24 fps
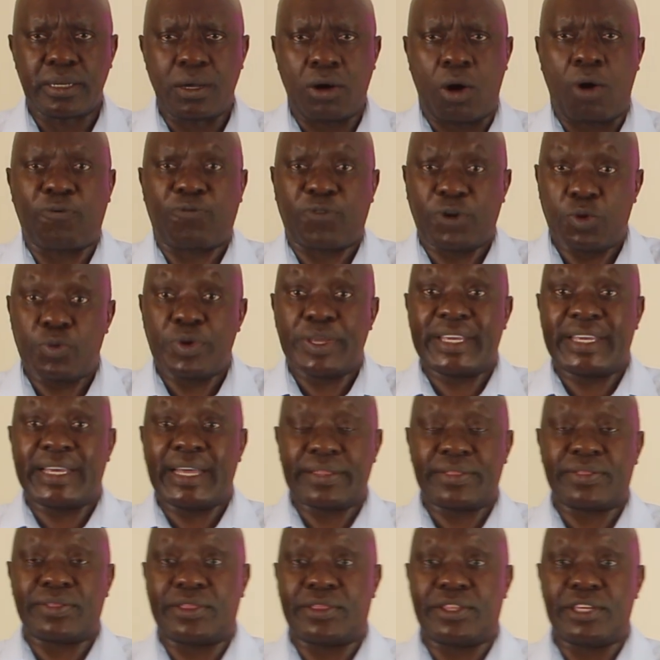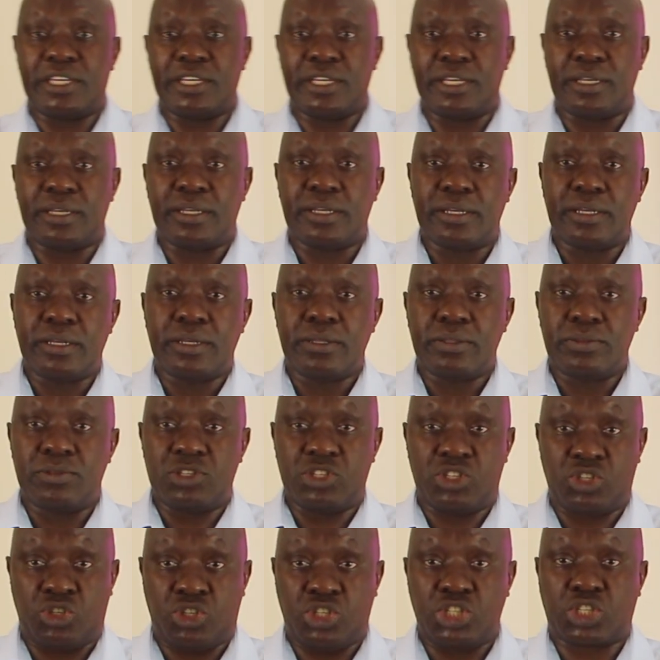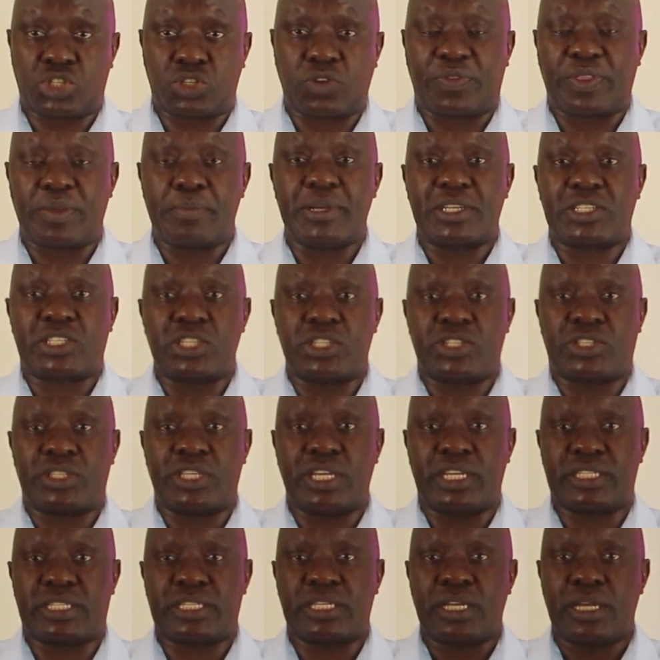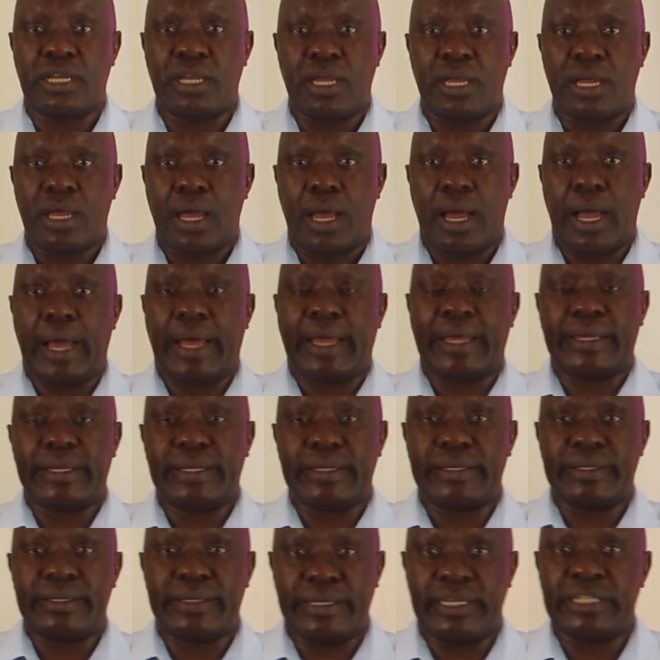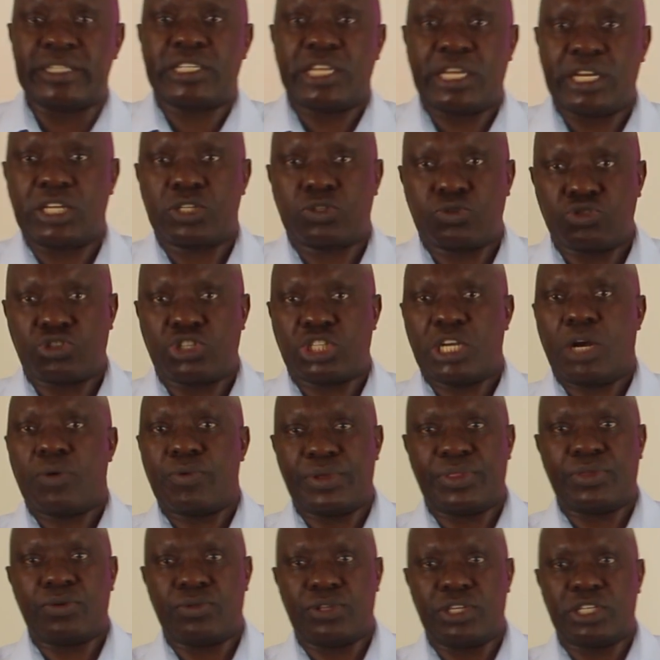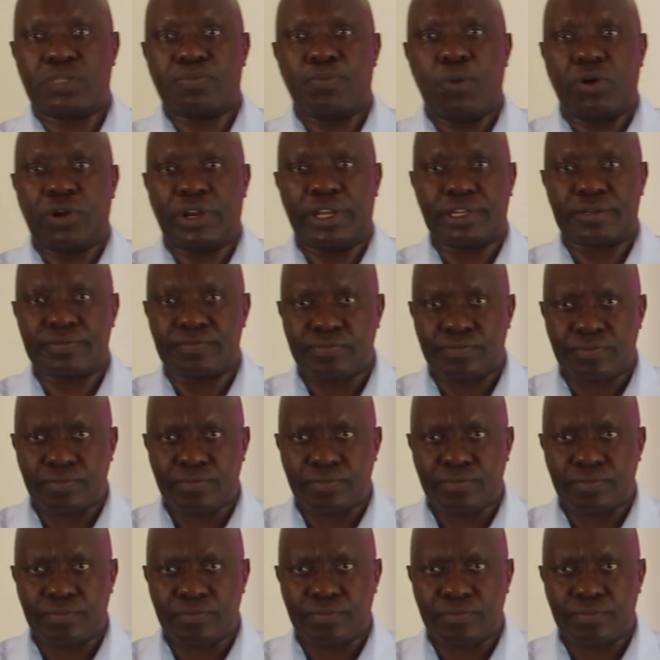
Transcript: hopefully we get the gist of the message that I intended to share with you this morning.